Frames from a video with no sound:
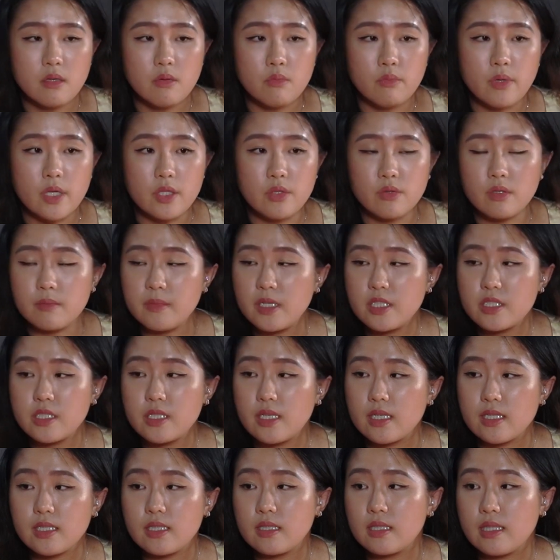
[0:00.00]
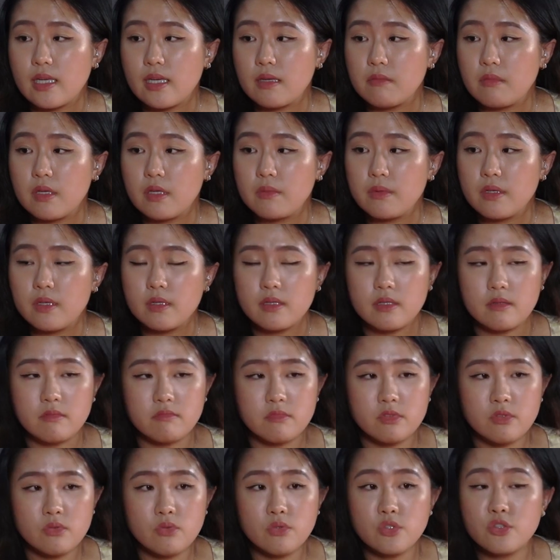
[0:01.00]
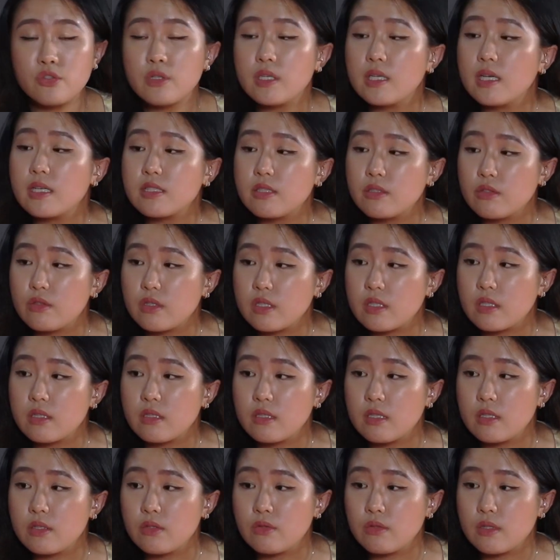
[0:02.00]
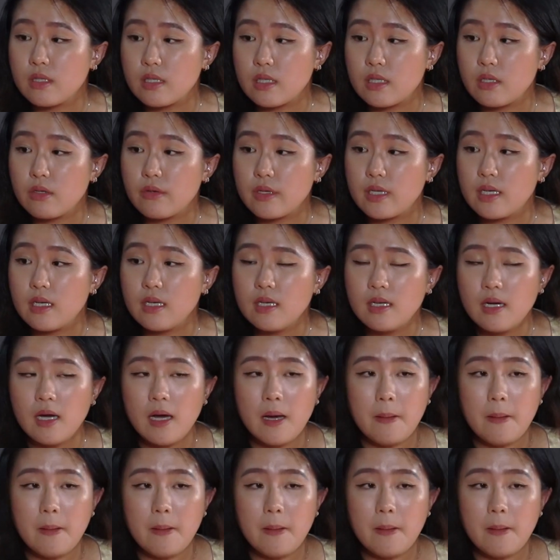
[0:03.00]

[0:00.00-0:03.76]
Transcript: when you're much younger, like maybe in two, three years in your, Probably. Your career.